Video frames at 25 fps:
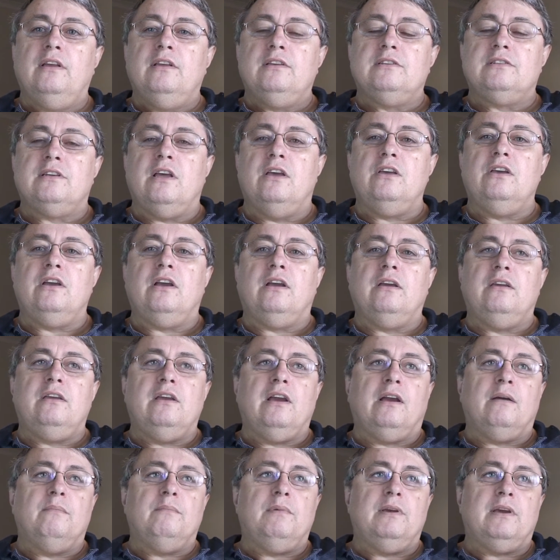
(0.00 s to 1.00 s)
So
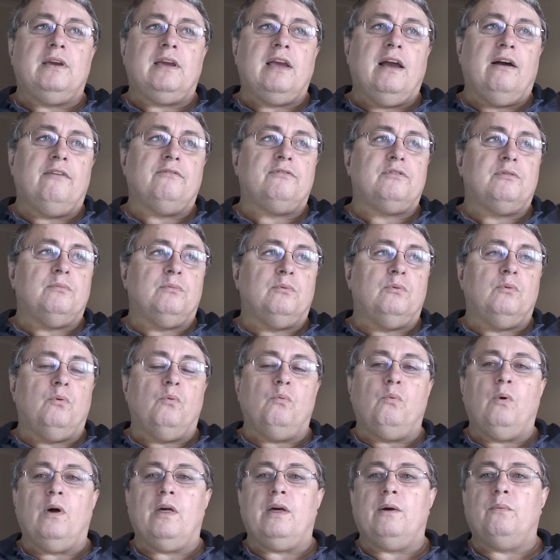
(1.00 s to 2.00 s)
you can be comfortable
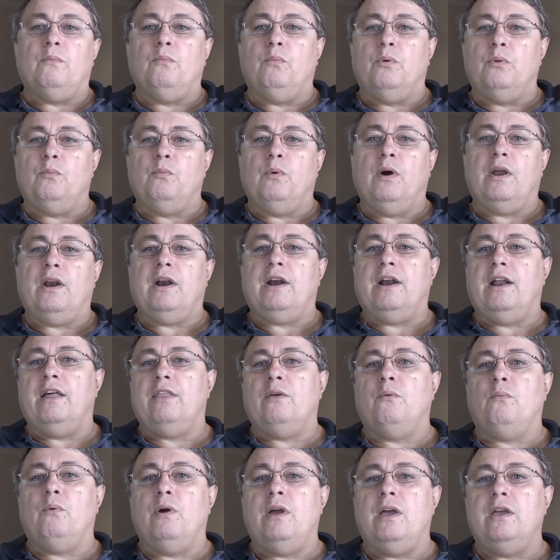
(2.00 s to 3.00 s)
with one
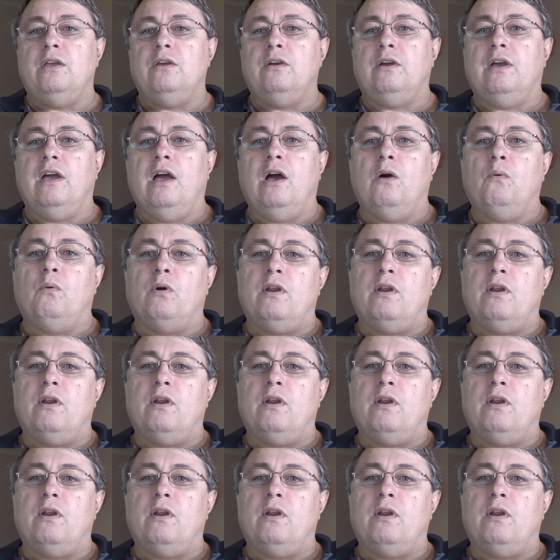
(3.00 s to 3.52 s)
another where you go,